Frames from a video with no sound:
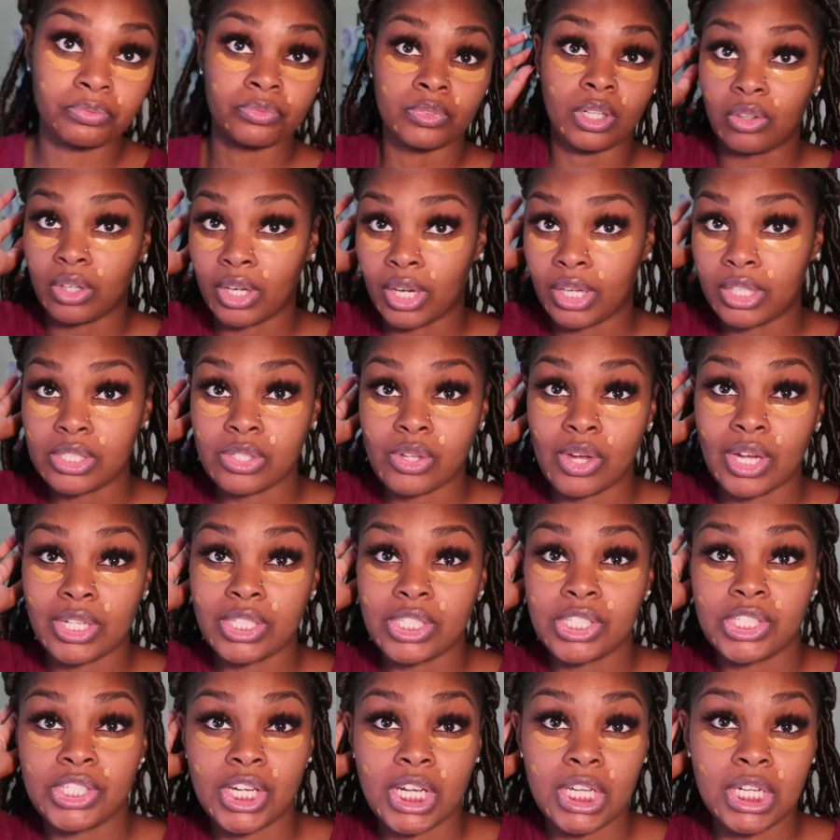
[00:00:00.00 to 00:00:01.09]
Okay, so I
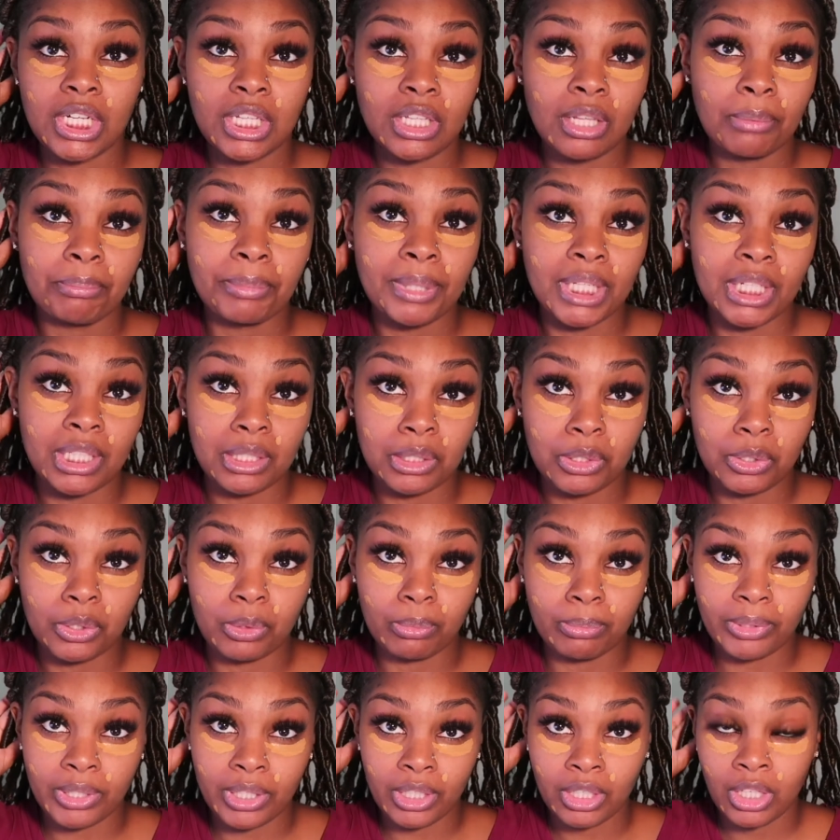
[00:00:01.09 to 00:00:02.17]
just shaded them in a little
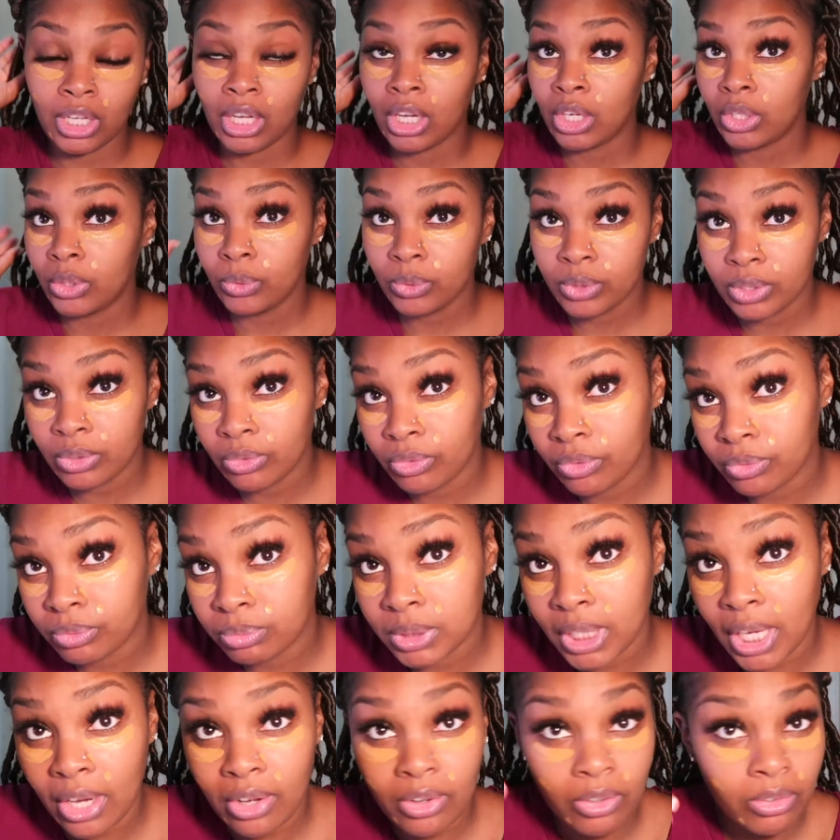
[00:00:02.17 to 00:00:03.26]
bit. You could
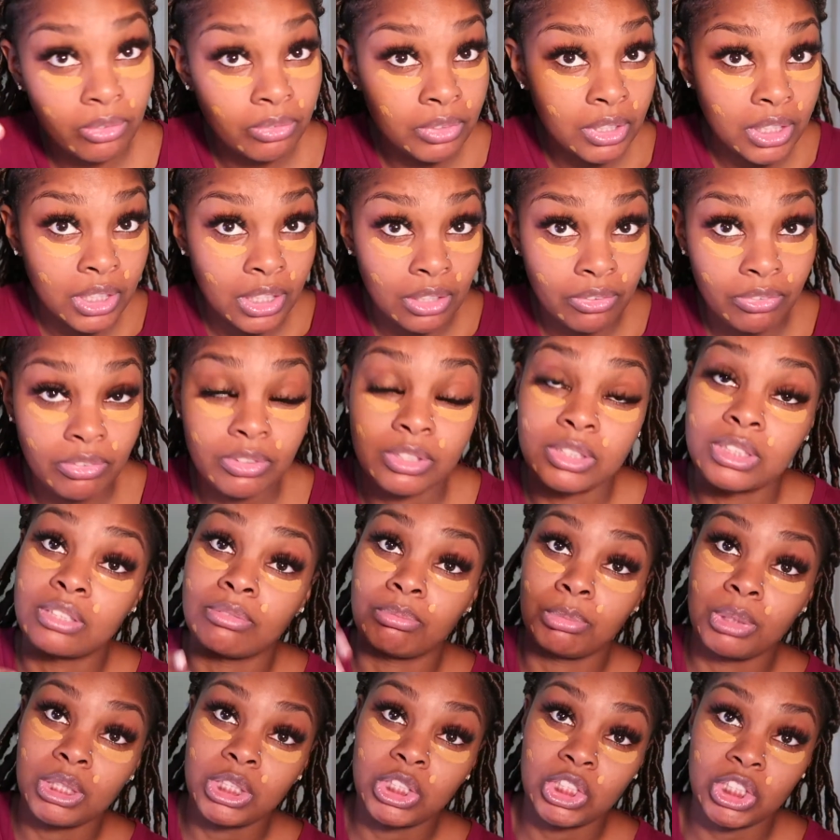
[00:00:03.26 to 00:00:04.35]
tell the difference of
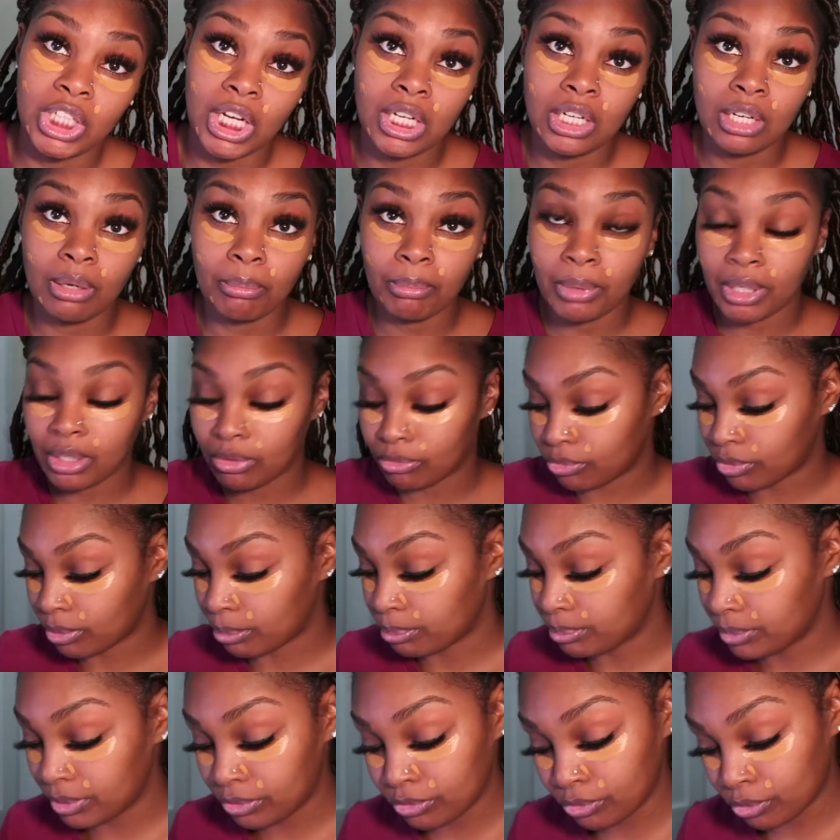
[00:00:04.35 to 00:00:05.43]
me shading them in from
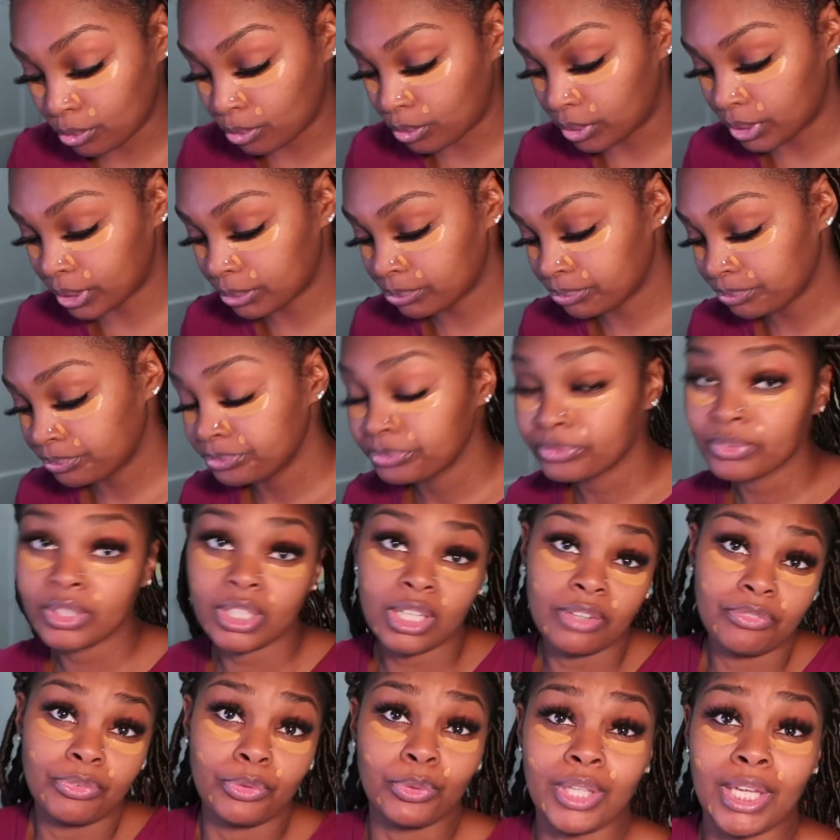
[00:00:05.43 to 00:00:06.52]
before.
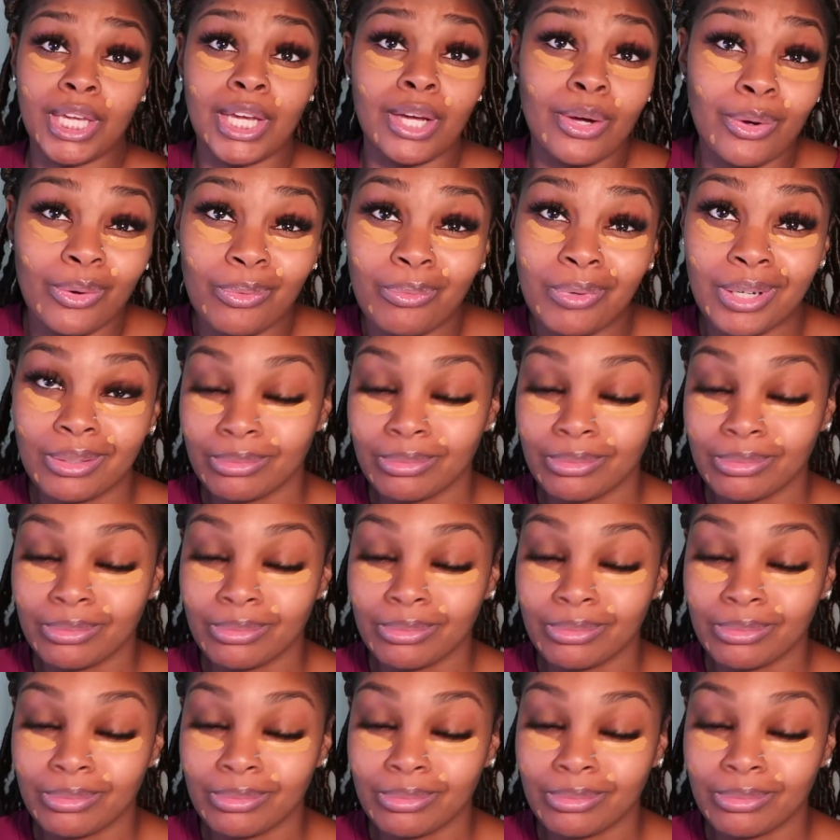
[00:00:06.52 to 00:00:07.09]
If you can't, oh well.